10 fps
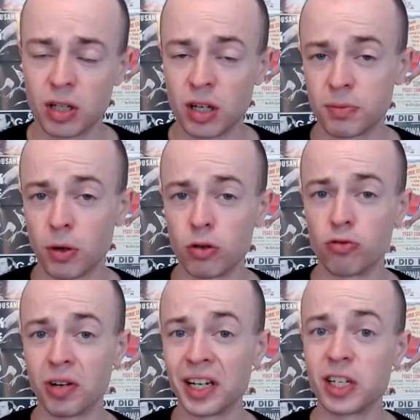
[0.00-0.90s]
I suppose
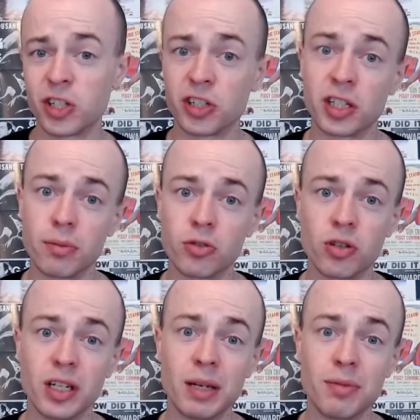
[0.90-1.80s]
relationship
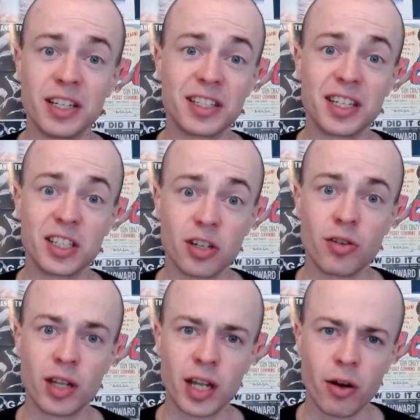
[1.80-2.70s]
between him and his sister and
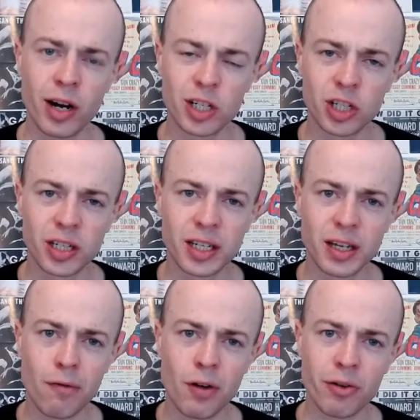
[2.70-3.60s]
that they're actually
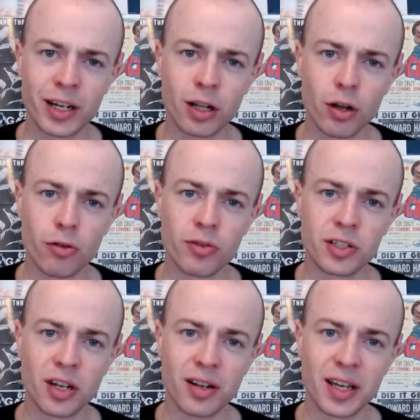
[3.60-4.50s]
very close
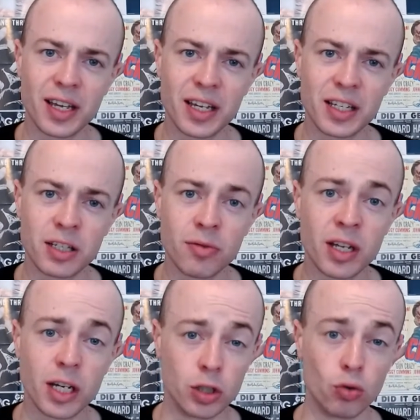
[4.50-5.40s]
and that he's
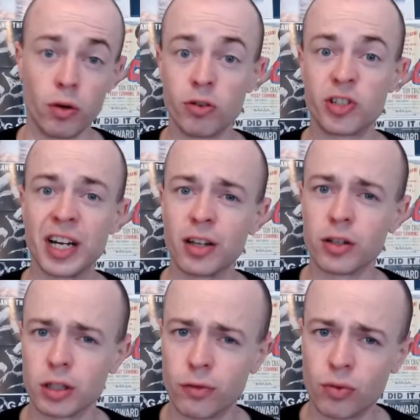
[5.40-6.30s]
he's almost jealous
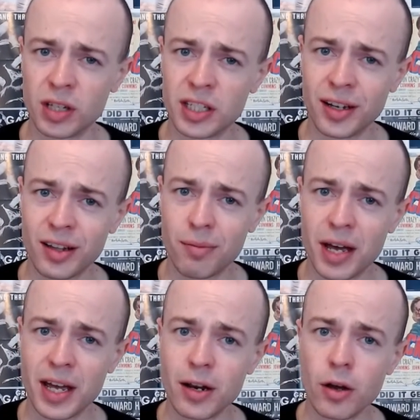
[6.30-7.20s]
of all these other
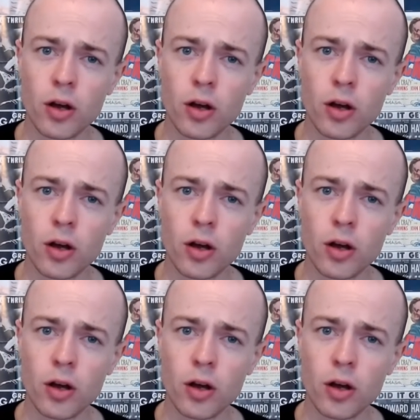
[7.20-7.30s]
men